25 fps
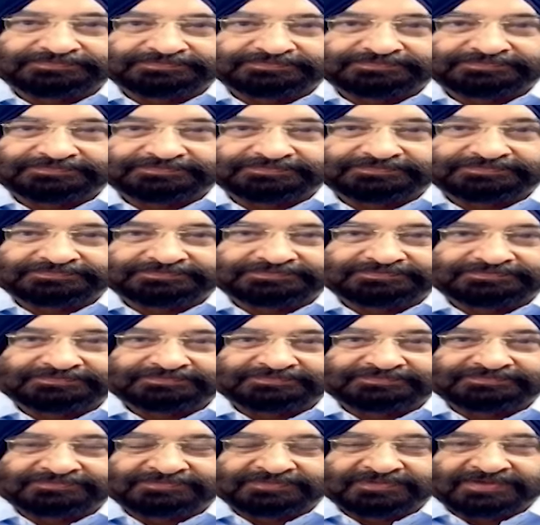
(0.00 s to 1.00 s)
Okay, all
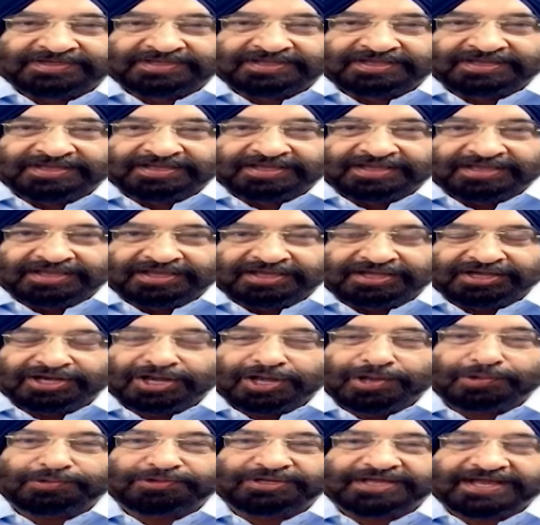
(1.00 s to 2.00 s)
right, so there you heard
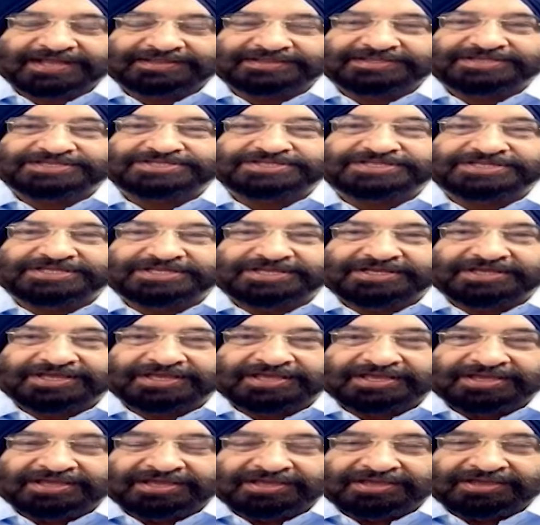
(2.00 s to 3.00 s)
it. My colleague Mehendi
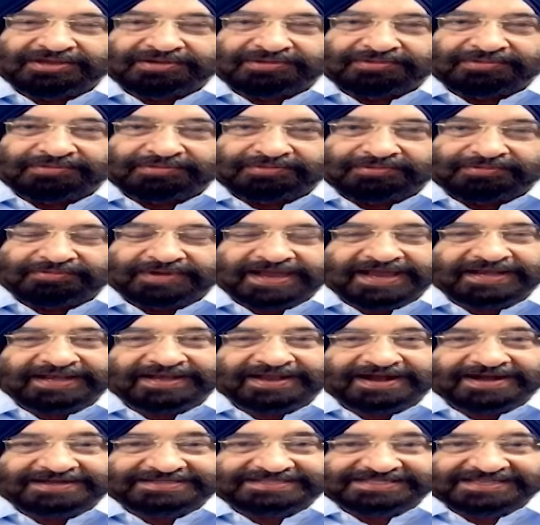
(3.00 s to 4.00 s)
Garg also joining us on the
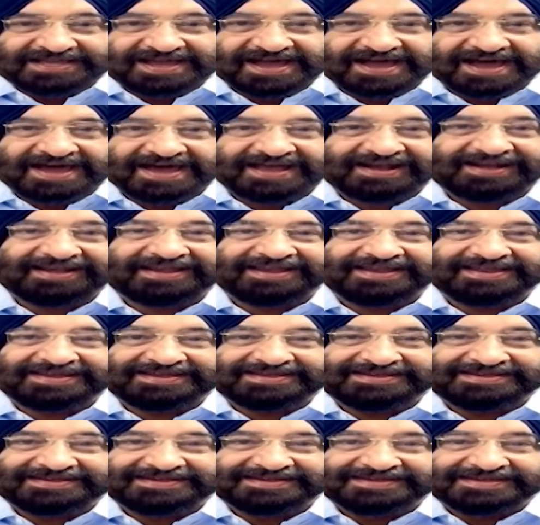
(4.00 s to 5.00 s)
broadcast. Mehendi,
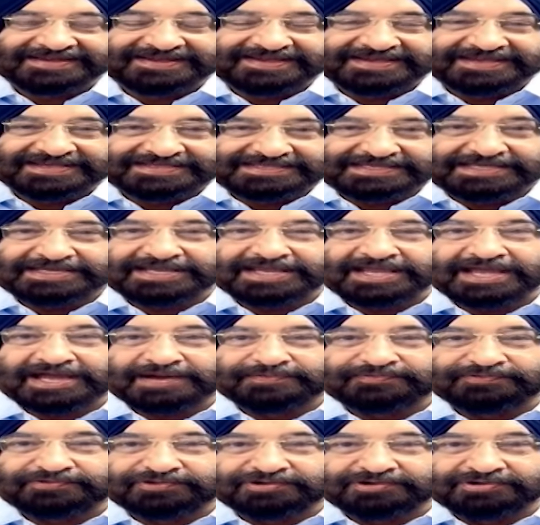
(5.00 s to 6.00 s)
big statements
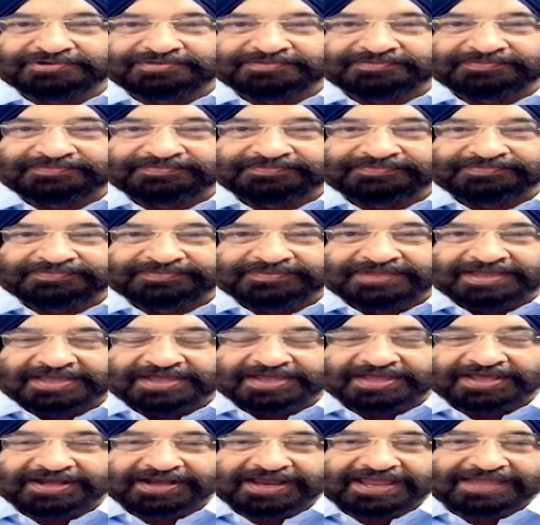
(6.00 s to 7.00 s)
now coming in
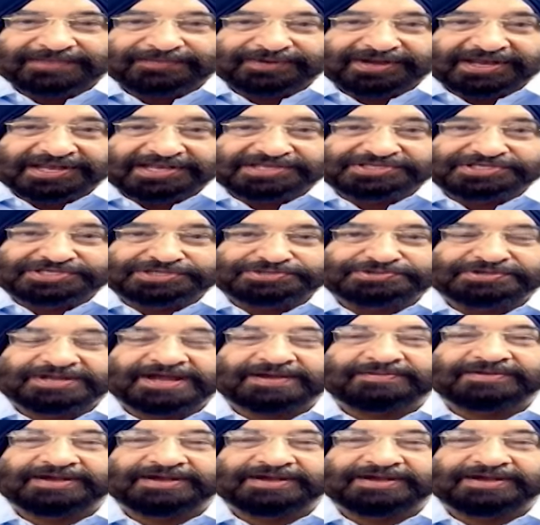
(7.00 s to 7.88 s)
from the BJP.